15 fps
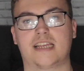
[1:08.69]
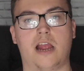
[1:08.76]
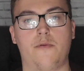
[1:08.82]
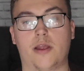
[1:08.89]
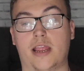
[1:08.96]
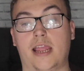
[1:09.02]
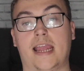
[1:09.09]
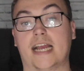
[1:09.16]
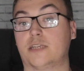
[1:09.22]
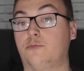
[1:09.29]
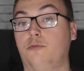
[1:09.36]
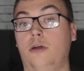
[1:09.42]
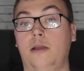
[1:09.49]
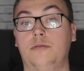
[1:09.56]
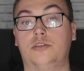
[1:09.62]
I reckon
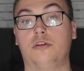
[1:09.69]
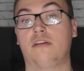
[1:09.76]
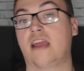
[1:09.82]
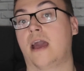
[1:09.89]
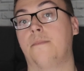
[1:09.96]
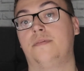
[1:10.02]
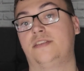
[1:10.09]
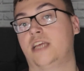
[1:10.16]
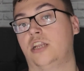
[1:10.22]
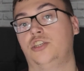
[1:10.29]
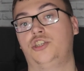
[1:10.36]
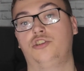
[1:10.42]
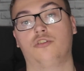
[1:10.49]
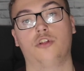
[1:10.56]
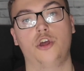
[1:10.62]
Casper Williams could get a
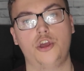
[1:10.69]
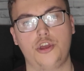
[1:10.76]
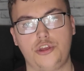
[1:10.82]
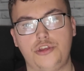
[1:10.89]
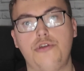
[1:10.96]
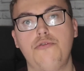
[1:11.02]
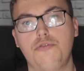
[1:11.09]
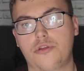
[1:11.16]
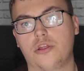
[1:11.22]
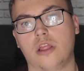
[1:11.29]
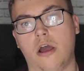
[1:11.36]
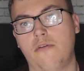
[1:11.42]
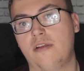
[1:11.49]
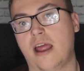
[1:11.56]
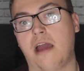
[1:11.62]
potential youth
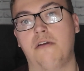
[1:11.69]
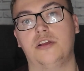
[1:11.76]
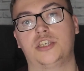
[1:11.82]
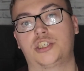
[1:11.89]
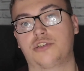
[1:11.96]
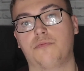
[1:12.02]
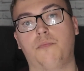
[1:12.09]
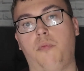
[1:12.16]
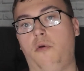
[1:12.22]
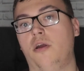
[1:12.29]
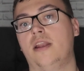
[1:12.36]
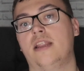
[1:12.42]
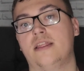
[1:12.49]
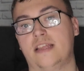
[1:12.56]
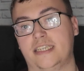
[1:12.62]
loan out at some
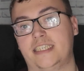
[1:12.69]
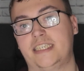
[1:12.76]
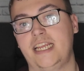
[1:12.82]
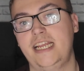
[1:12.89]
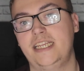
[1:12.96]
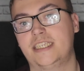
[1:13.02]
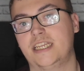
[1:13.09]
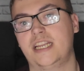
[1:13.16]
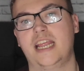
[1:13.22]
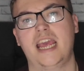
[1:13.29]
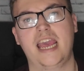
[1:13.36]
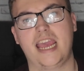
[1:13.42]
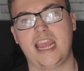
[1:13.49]
point this season,